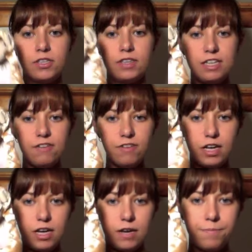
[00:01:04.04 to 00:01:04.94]
the
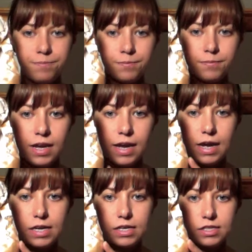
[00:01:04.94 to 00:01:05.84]
Tiffany
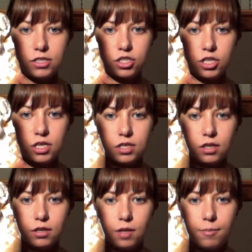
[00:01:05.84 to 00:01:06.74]
is just a
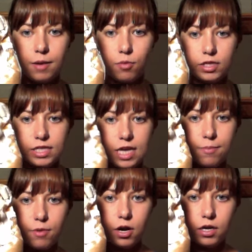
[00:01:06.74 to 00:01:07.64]
little bit more
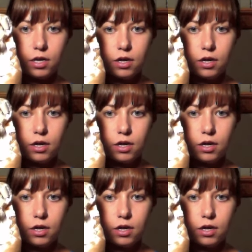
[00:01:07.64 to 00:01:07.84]
tapered,